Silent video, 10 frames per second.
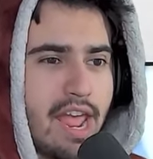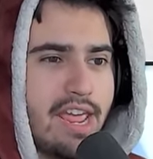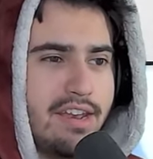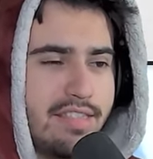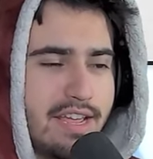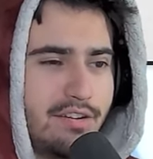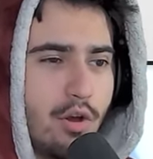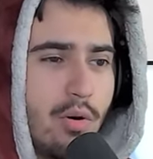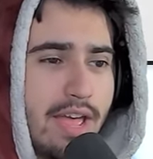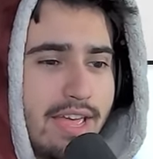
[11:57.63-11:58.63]
and then
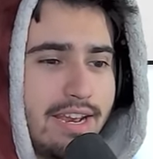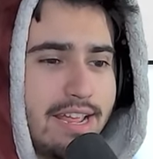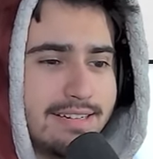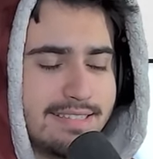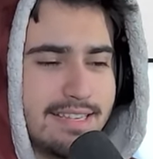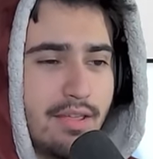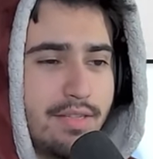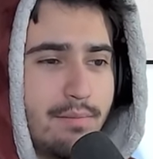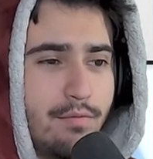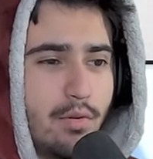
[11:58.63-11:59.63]
go ahead and sell
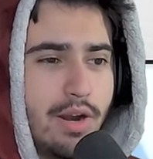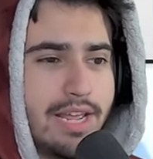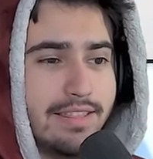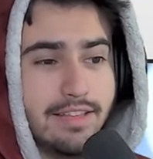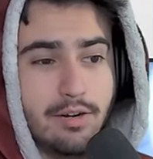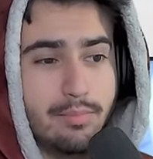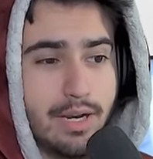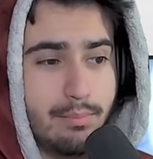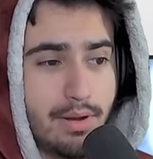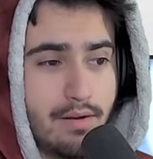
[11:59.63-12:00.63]
them for a little bit
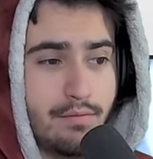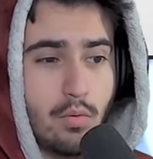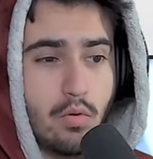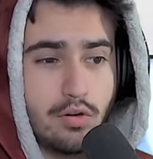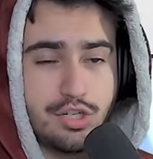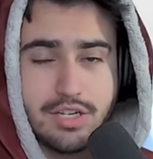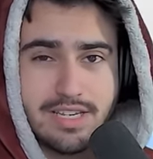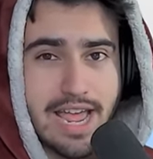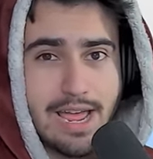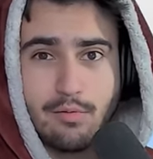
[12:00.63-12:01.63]
above or
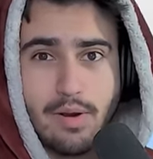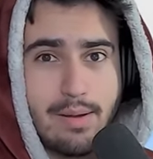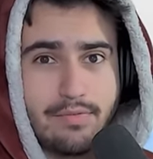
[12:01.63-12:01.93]
just at wrap